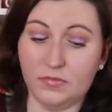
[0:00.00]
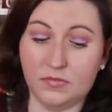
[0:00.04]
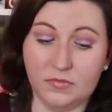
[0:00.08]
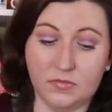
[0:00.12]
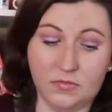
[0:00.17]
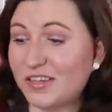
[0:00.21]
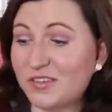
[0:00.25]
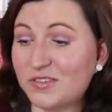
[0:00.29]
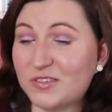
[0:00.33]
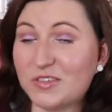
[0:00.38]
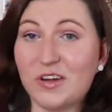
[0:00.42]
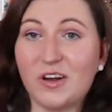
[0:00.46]

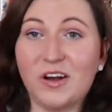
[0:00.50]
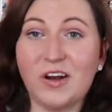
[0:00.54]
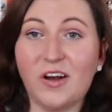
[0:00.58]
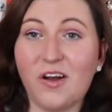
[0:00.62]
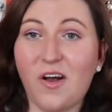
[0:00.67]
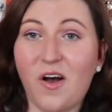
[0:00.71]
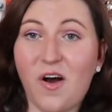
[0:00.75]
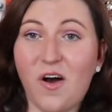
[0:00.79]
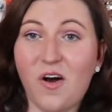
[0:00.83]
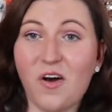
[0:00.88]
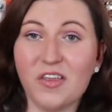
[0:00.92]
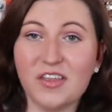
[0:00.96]
Those are
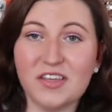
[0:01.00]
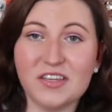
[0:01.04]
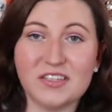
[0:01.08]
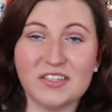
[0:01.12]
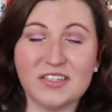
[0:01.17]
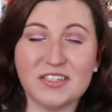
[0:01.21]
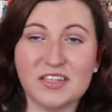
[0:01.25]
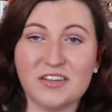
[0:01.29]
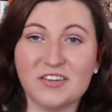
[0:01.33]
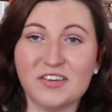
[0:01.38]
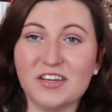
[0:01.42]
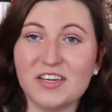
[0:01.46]
all the
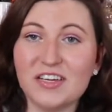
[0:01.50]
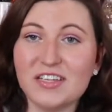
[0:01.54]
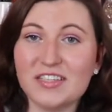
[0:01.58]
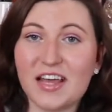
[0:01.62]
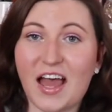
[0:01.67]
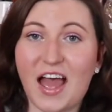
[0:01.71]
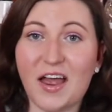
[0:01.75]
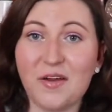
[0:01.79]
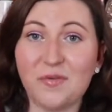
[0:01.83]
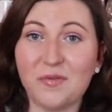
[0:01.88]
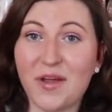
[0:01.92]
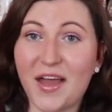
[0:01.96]
series
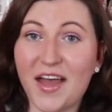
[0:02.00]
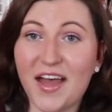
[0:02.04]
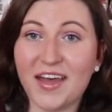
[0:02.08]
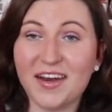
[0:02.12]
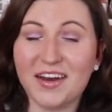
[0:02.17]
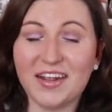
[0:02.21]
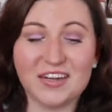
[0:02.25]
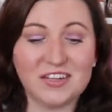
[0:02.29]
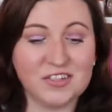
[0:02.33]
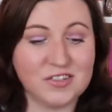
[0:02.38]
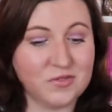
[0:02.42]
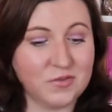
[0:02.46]
I read
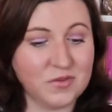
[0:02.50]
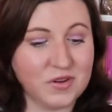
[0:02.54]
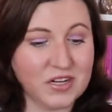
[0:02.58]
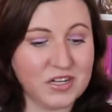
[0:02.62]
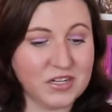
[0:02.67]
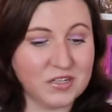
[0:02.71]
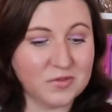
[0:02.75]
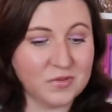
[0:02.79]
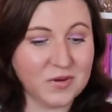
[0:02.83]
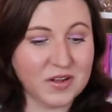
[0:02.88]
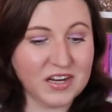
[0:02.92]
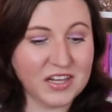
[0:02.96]
in
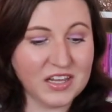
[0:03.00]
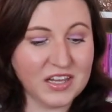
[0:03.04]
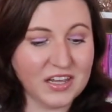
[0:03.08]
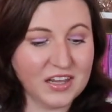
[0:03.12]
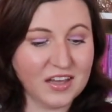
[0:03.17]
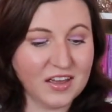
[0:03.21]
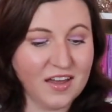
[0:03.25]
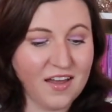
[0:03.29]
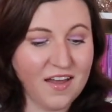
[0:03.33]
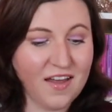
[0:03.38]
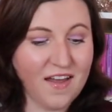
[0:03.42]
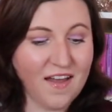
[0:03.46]

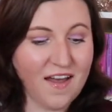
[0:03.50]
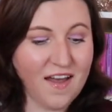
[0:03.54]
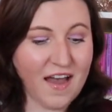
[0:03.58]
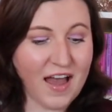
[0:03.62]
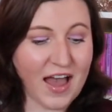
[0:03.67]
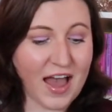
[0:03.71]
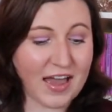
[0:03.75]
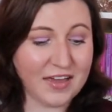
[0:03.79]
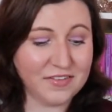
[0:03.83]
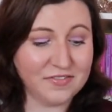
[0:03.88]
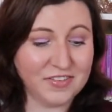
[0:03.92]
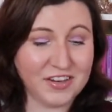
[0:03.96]
2020.
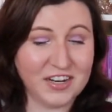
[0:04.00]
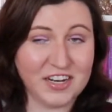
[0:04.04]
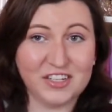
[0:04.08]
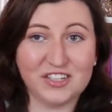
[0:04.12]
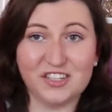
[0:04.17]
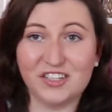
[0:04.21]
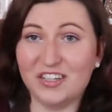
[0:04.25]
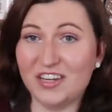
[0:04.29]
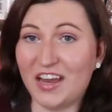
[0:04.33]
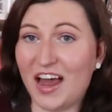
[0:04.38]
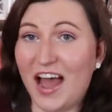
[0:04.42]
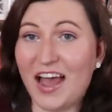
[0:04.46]
I
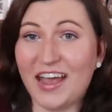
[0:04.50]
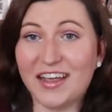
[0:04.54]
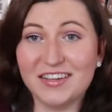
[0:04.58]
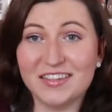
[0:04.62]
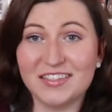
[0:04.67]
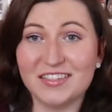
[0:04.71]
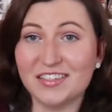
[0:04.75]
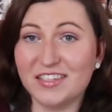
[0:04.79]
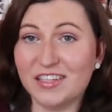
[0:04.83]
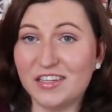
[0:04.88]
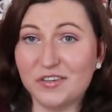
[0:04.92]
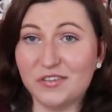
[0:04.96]
finished 9
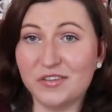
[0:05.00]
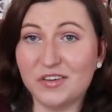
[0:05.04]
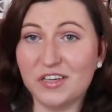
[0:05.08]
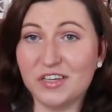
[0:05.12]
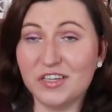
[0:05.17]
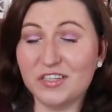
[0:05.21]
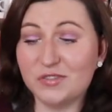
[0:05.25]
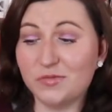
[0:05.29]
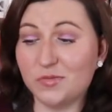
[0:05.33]
series,